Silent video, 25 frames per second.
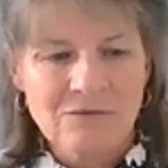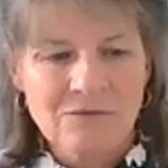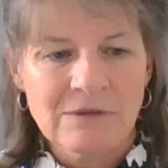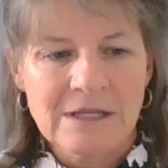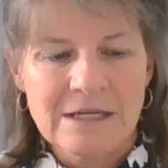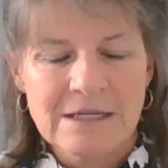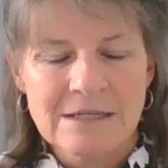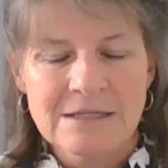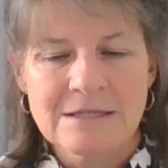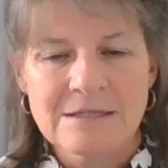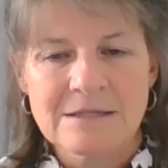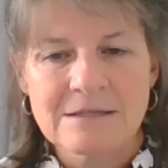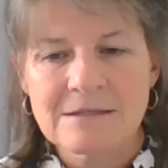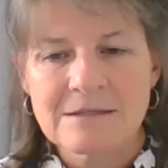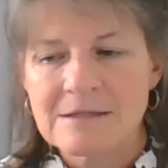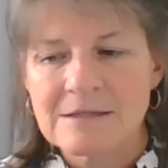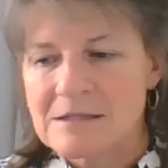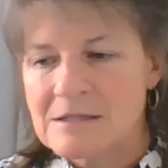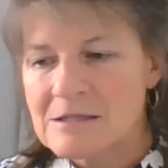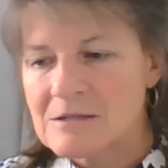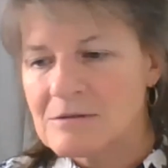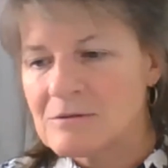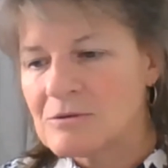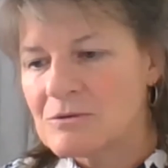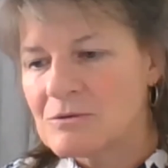leads us
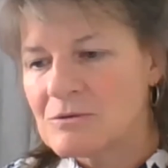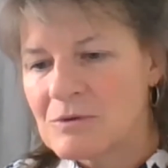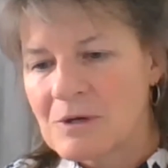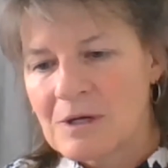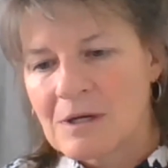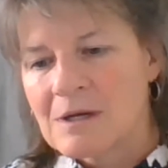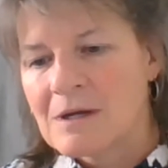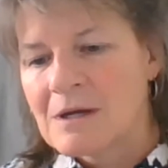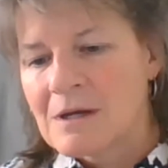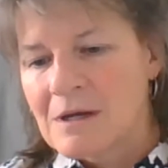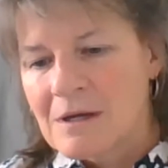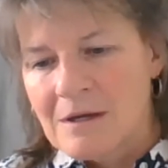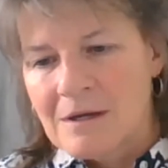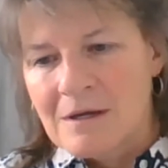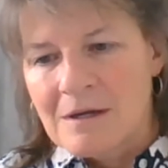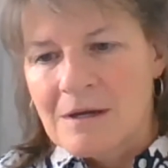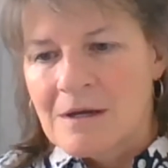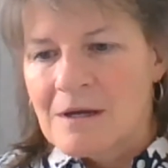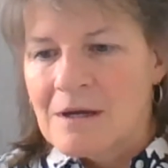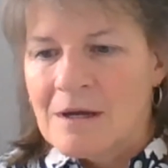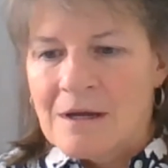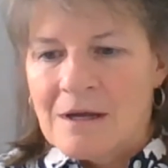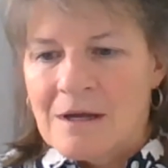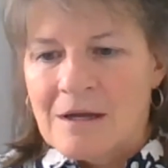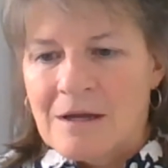into
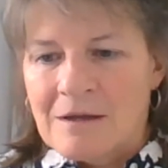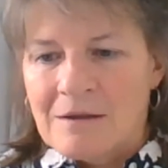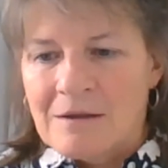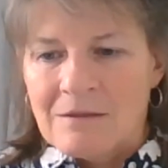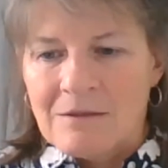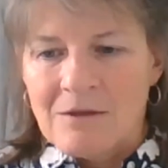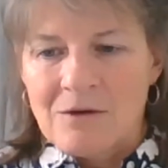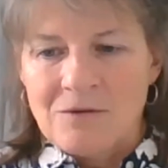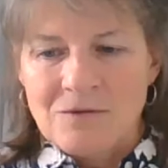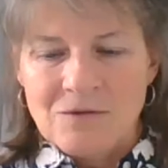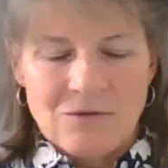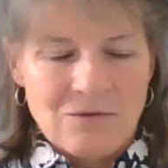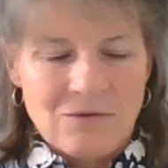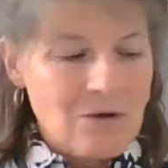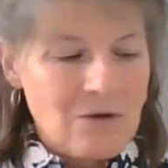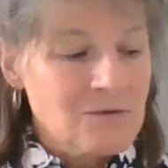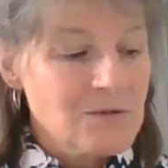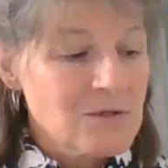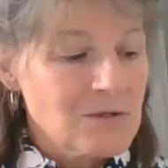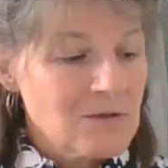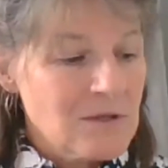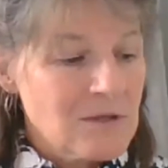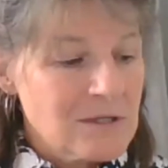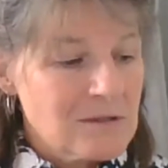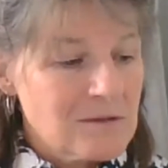those are
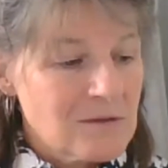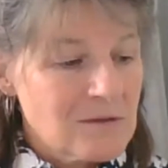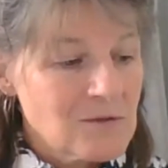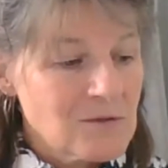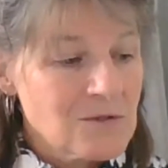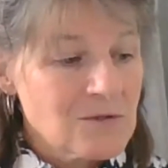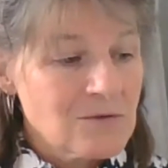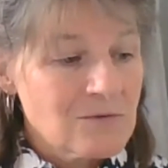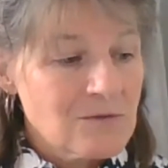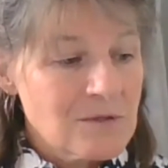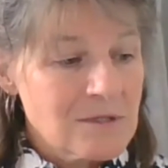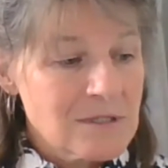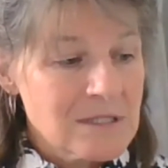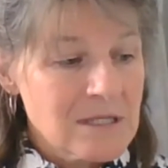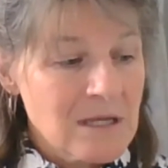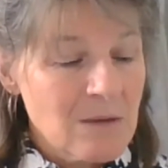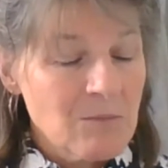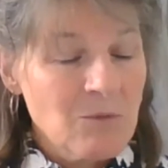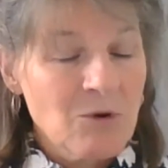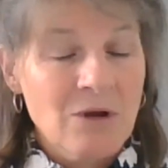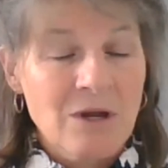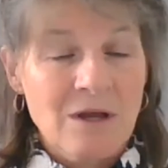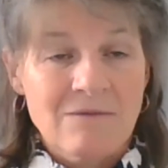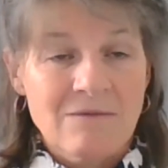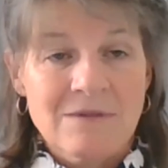the
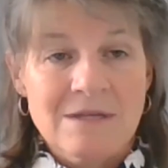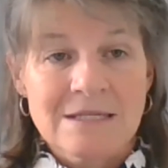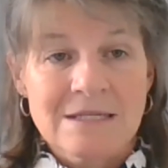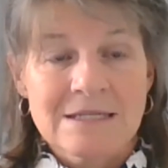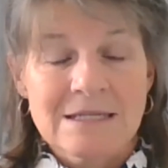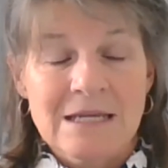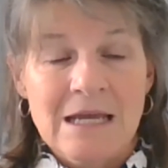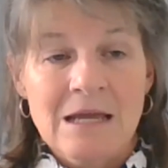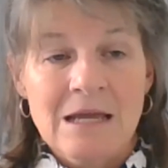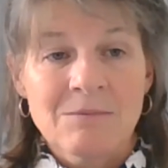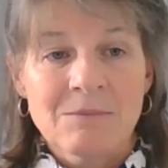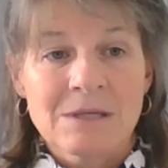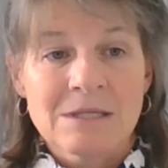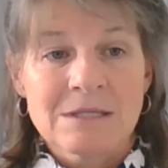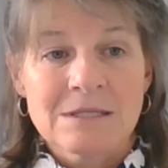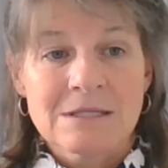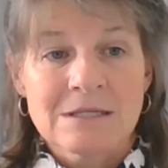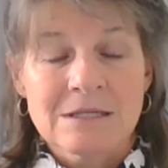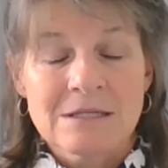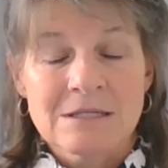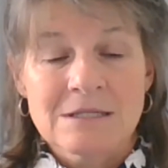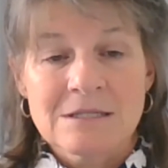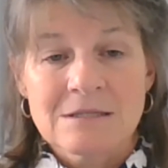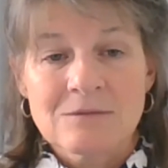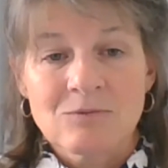summary of the statements, and
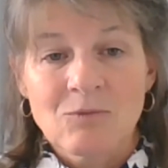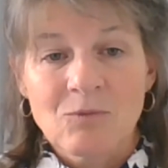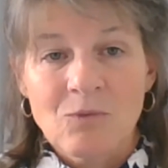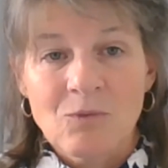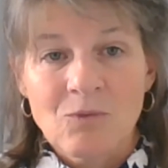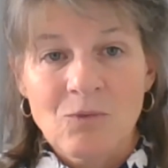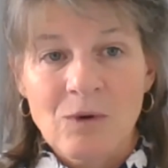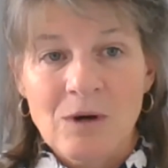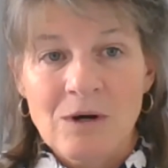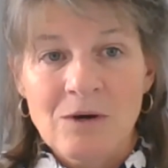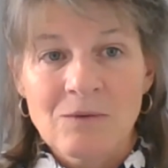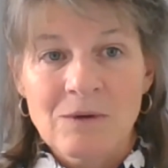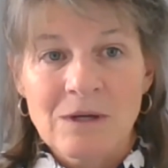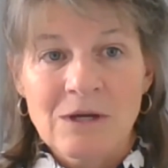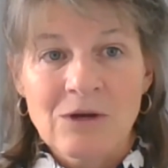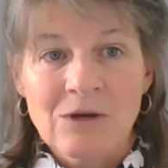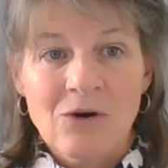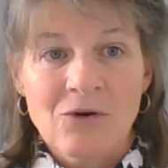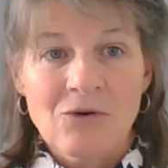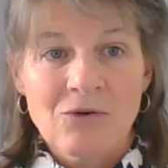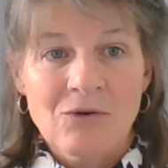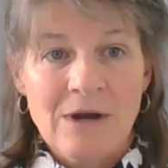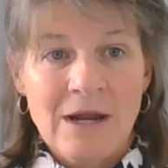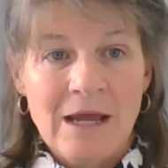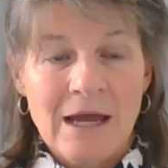it's where do we
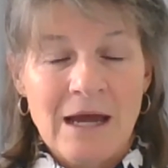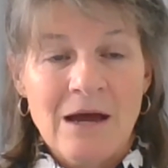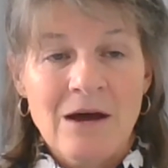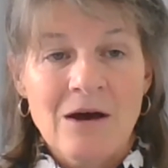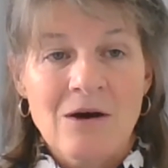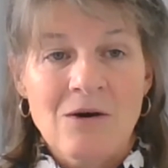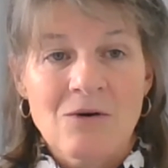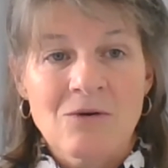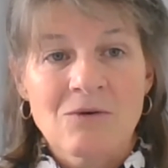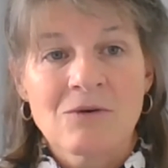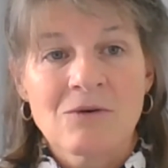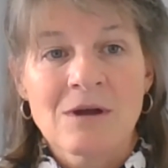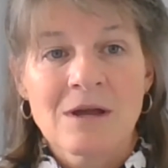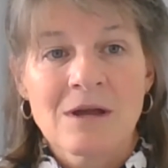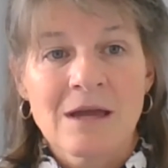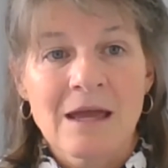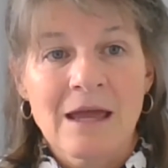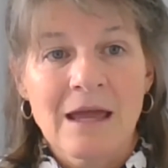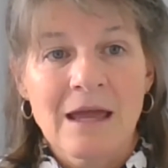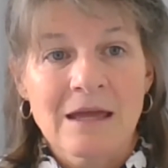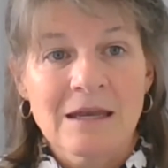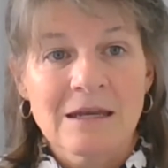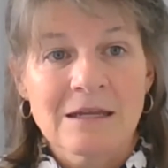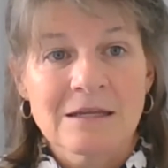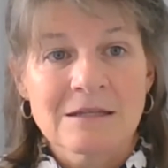go now?
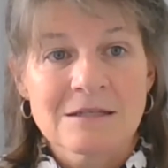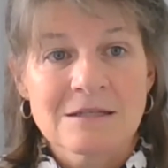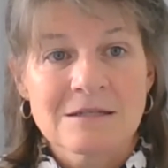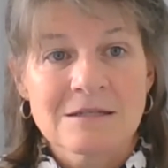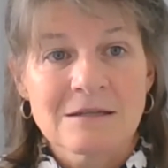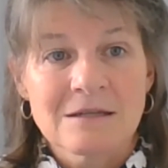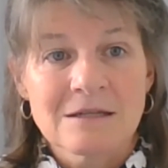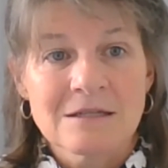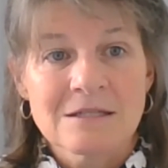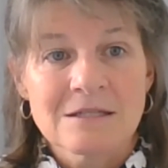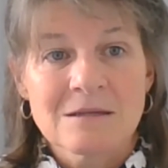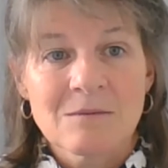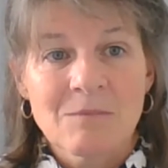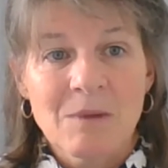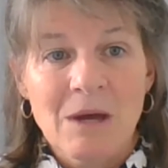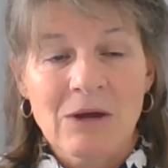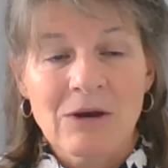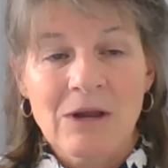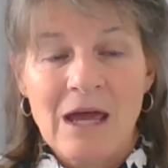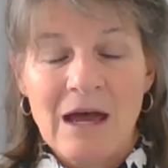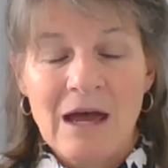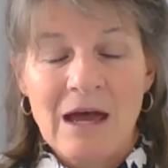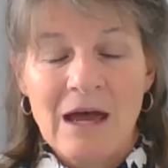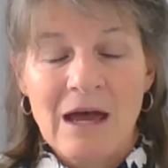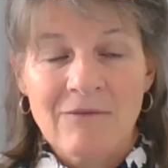And it's about
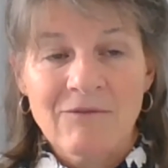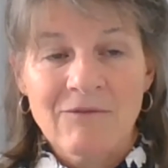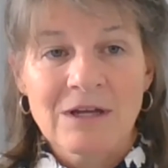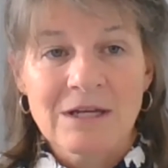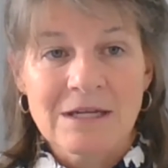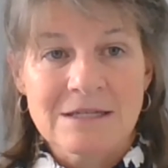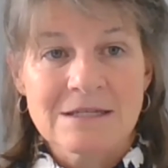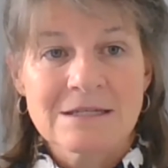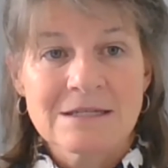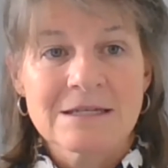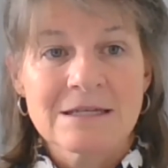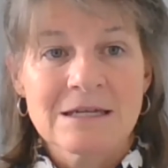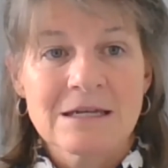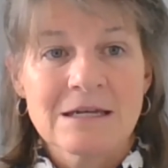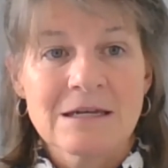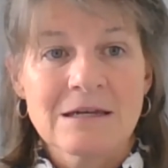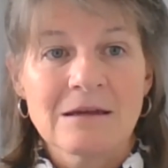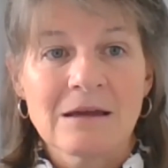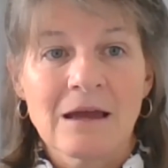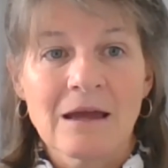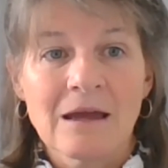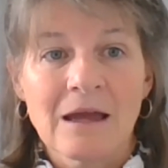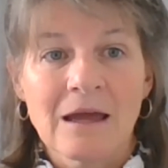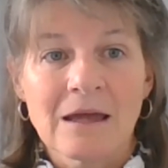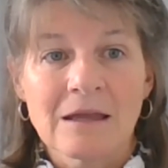advocacy
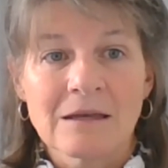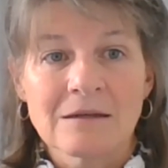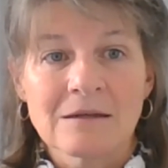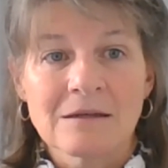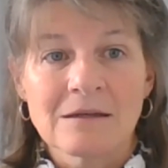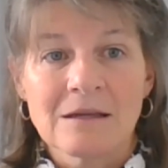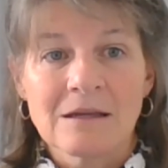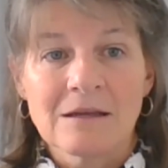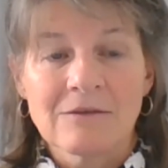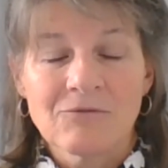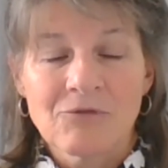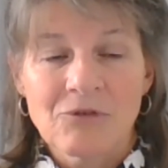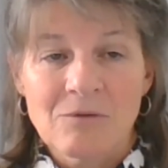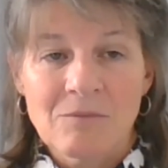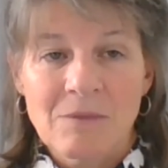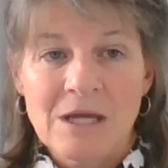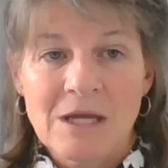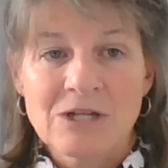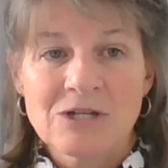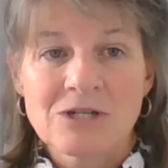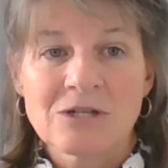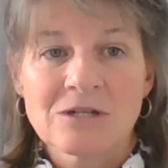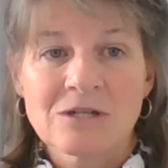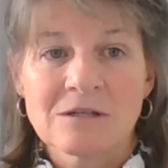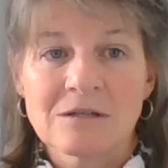and
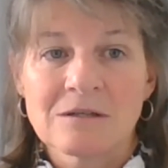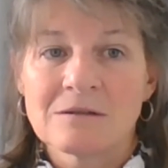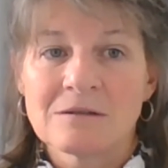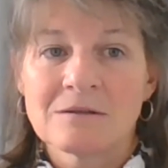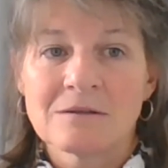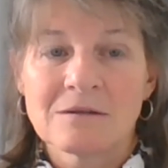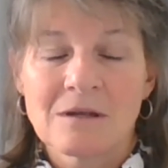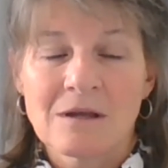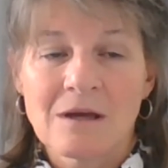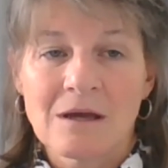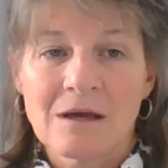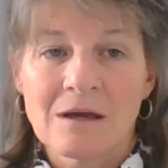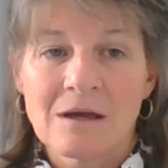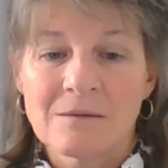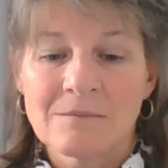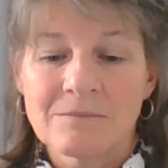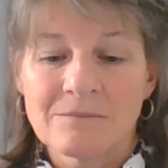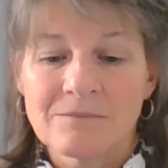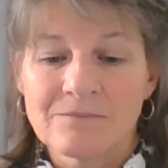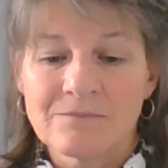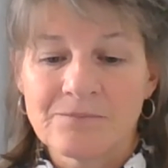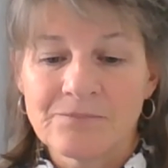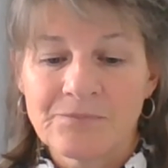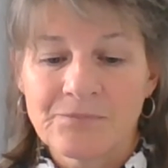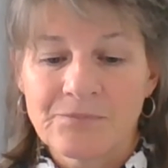information,
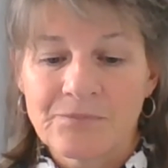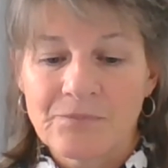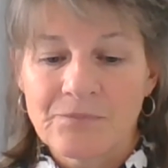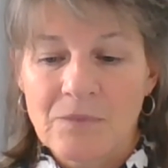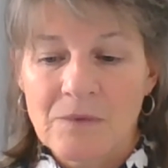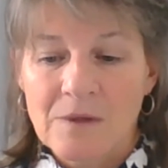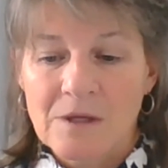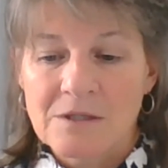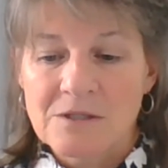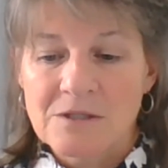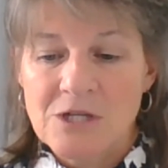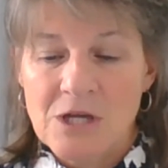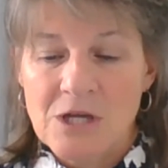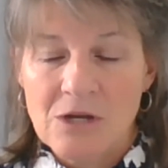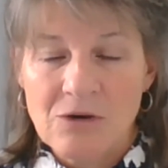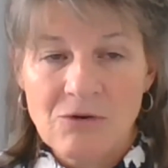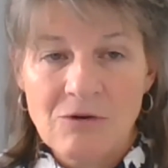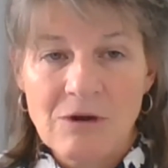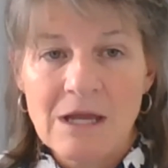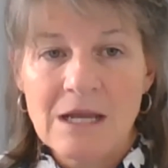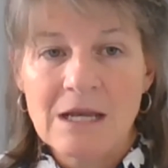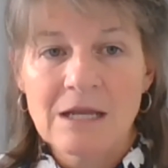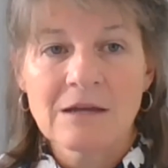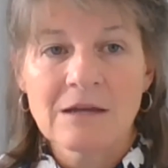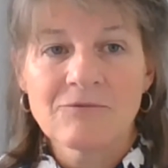
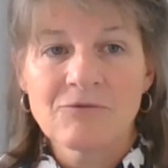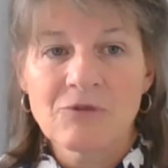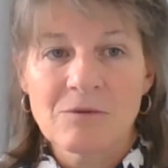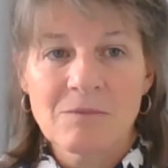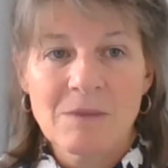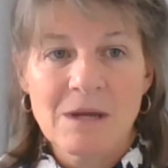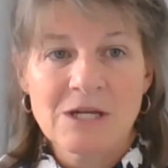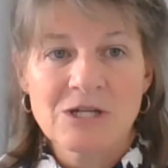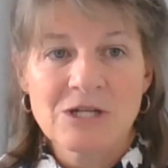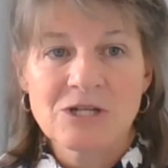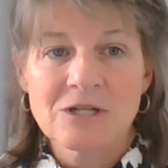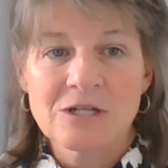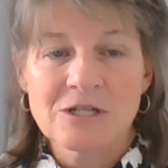generating information